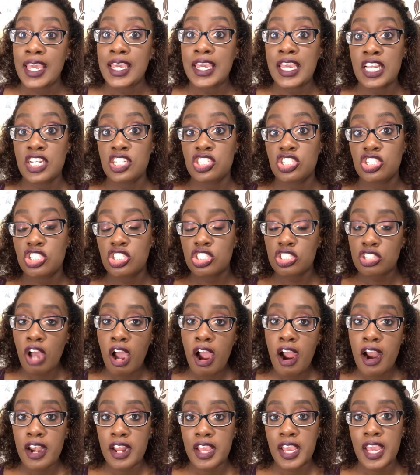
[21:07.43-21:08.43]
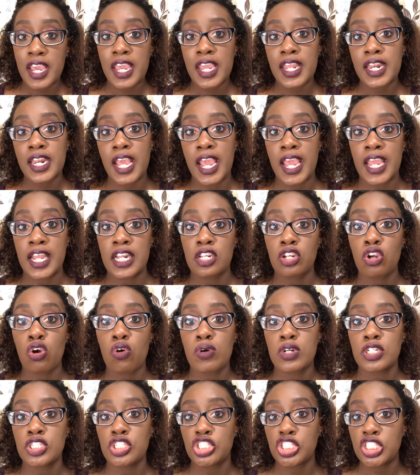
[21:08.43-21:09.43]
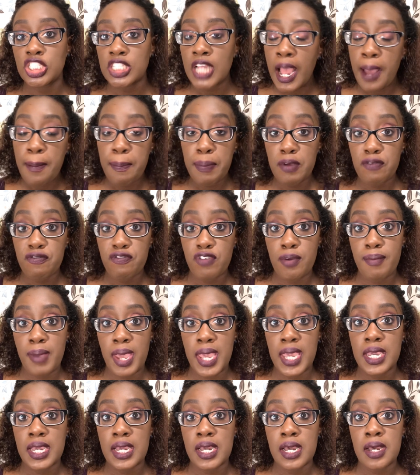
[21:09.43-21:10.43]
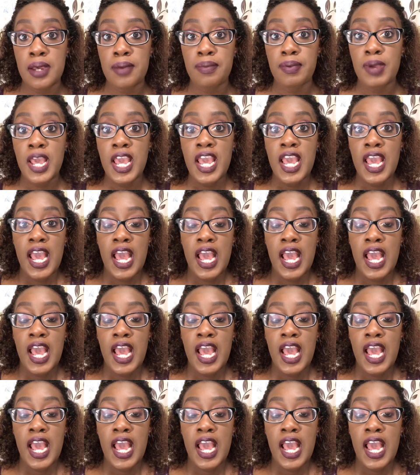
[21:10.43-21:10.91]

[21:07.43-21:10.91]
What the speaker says: getting started and going shopping for makeup.